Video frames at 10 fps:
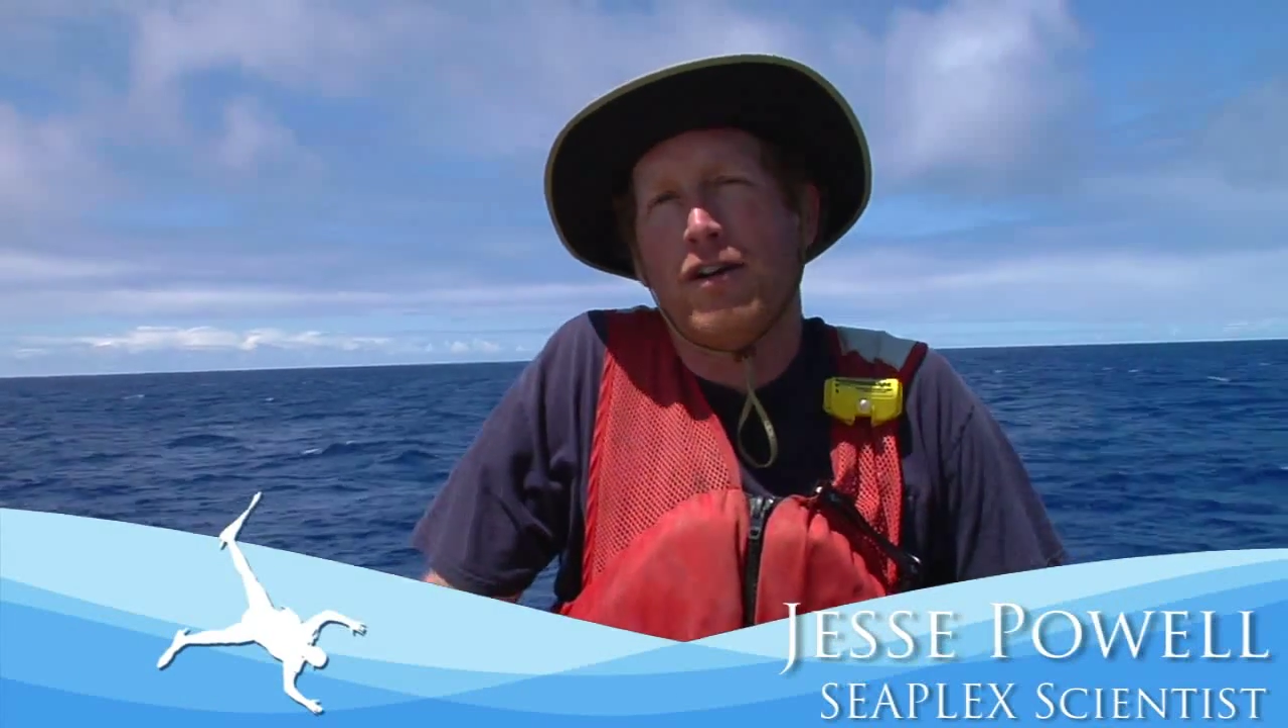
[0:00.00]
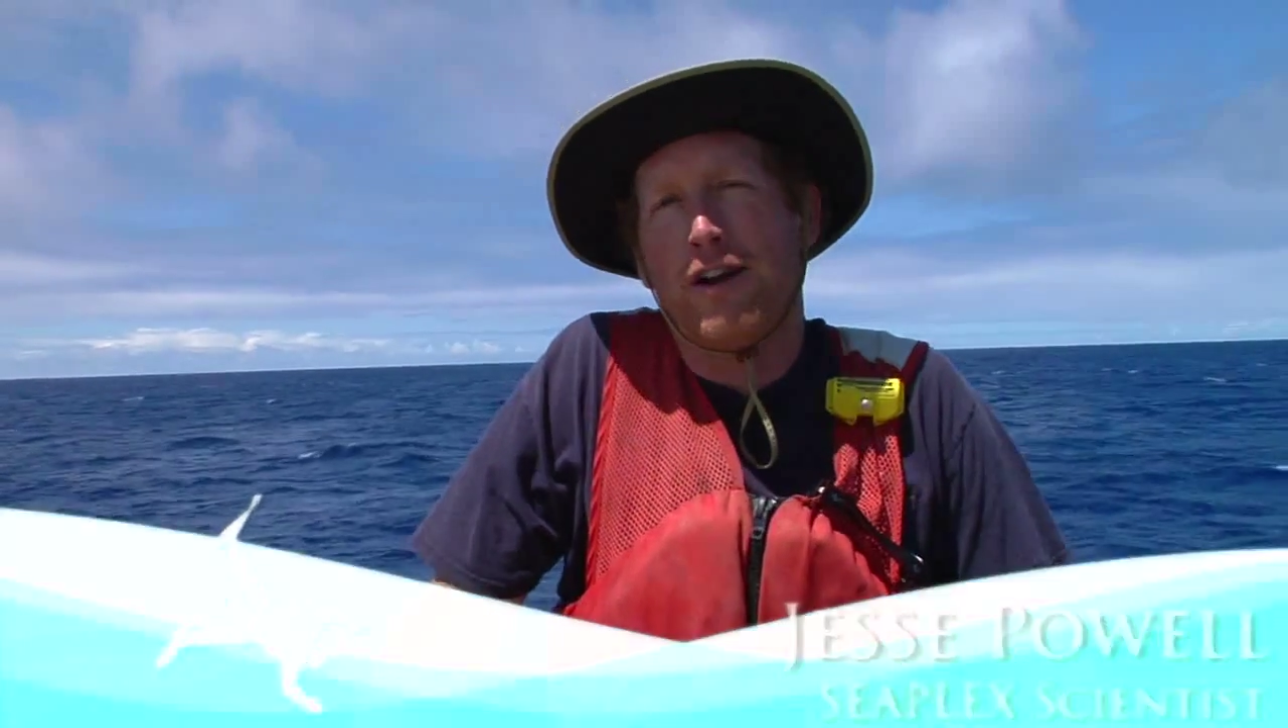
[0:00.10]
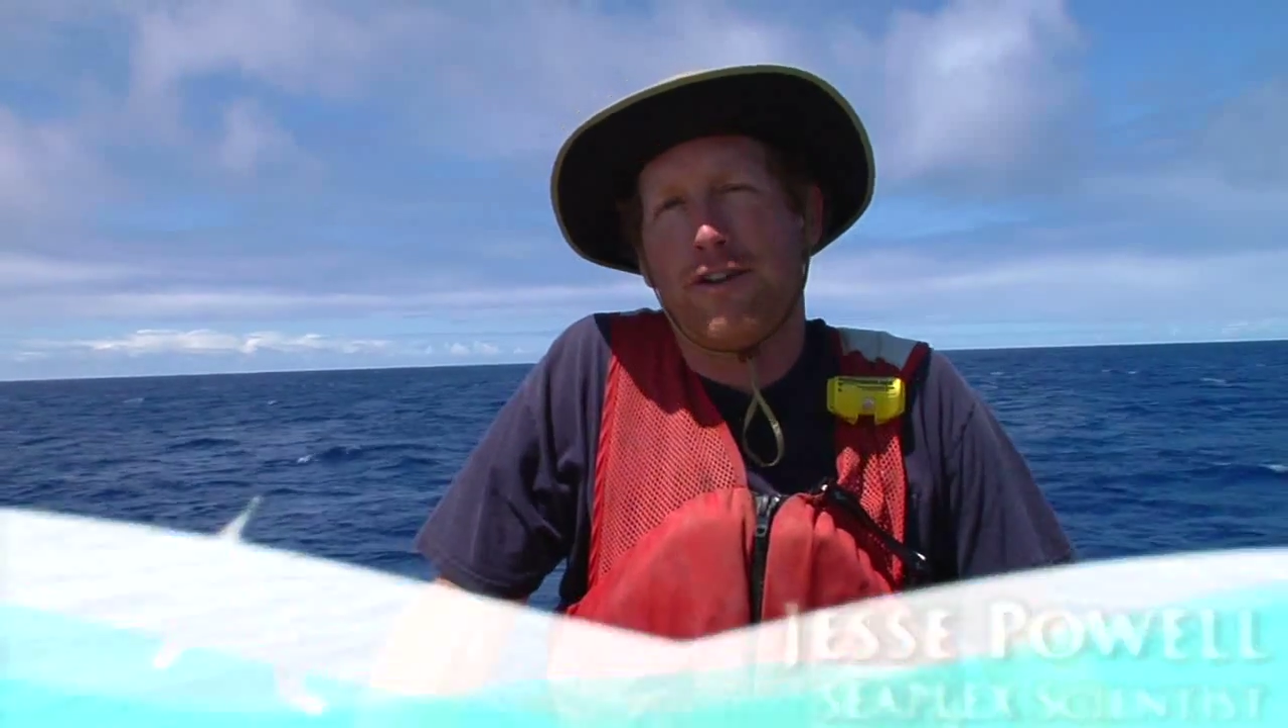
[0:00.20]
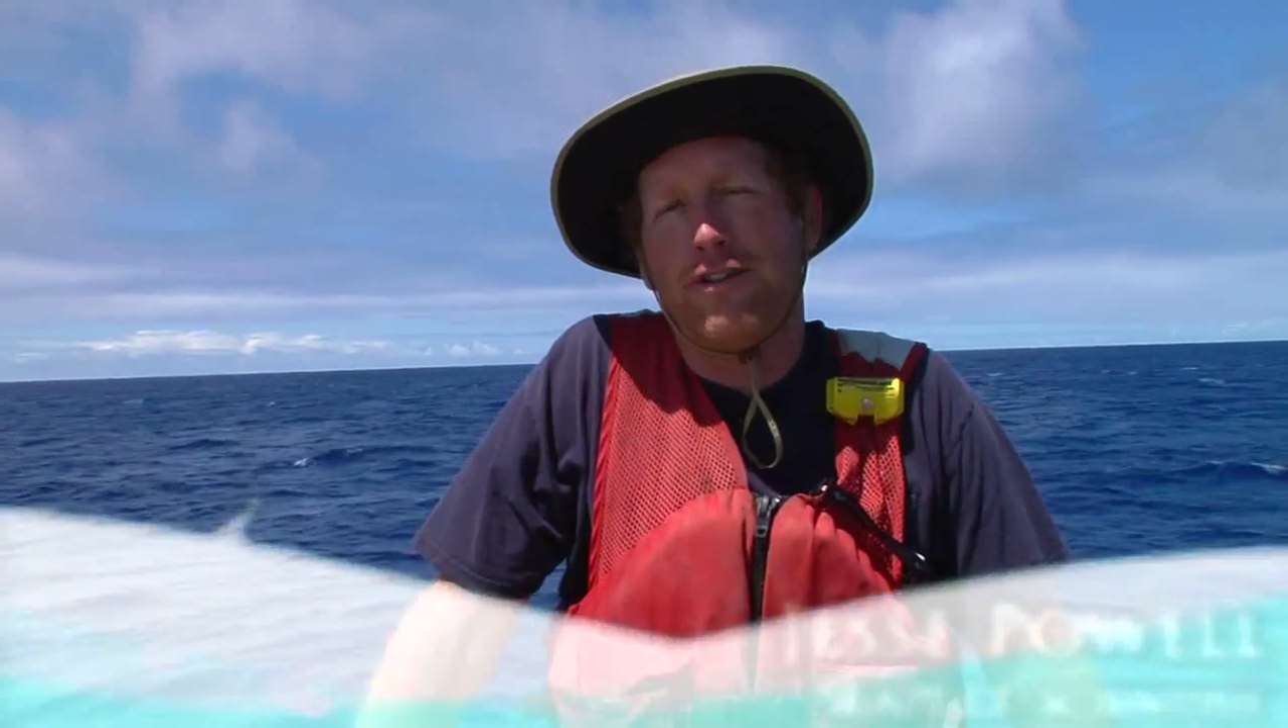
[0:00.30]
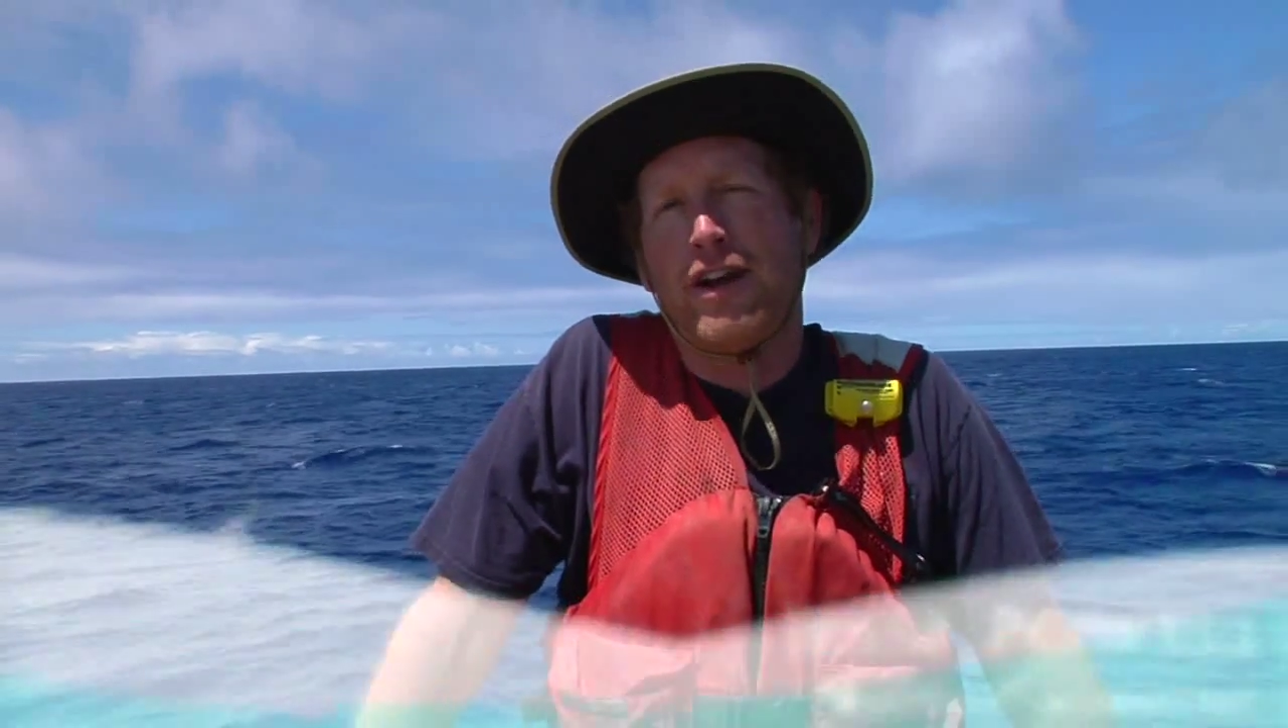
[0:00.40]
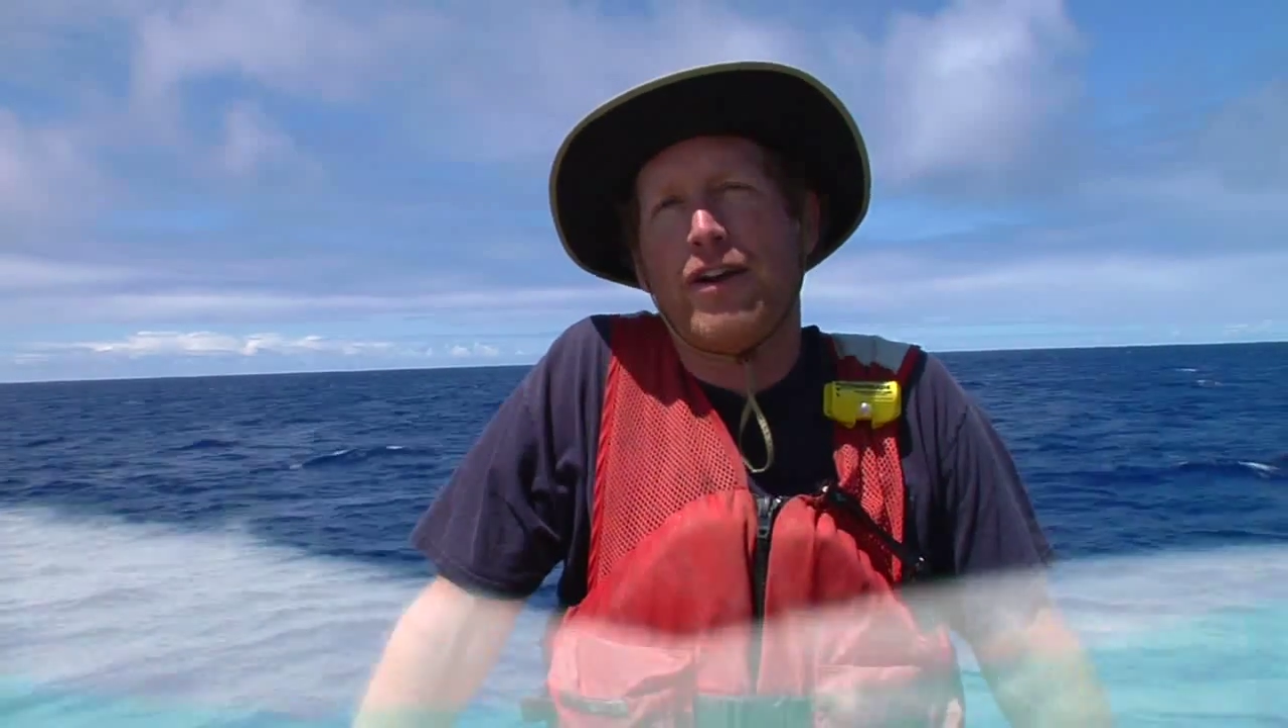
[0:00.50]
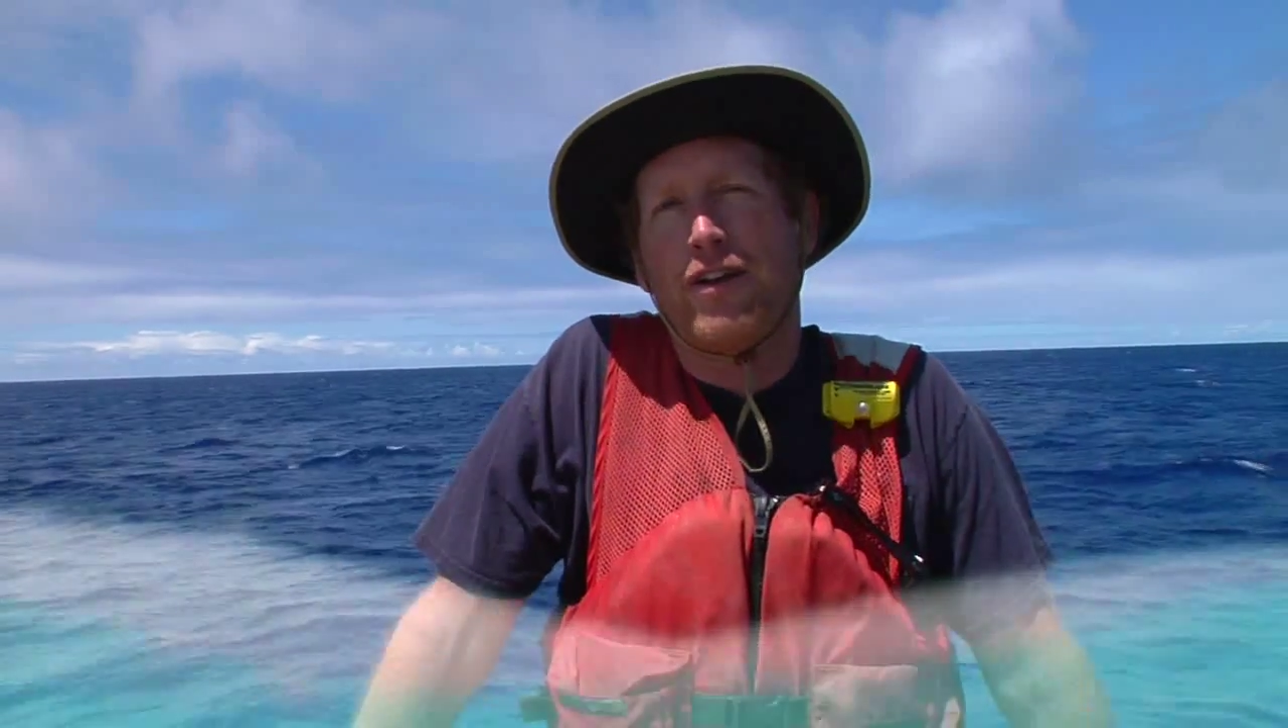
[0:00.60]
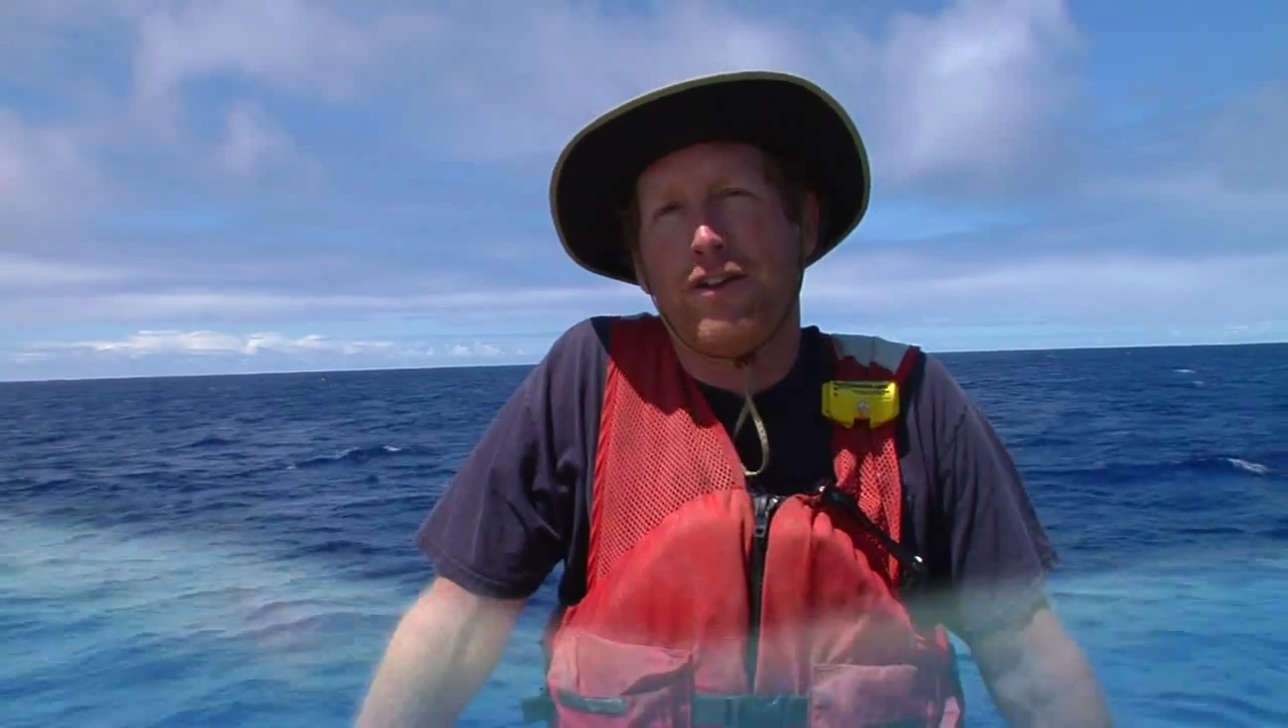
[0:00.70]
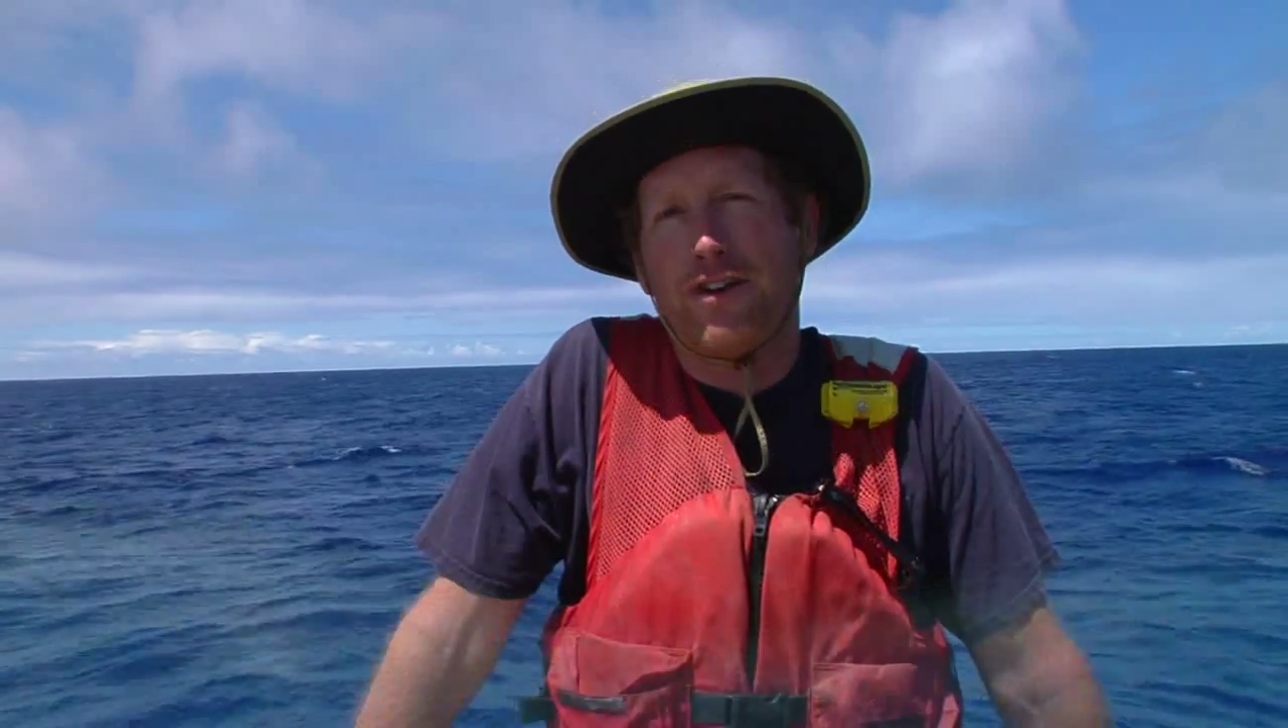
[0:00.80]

at the center of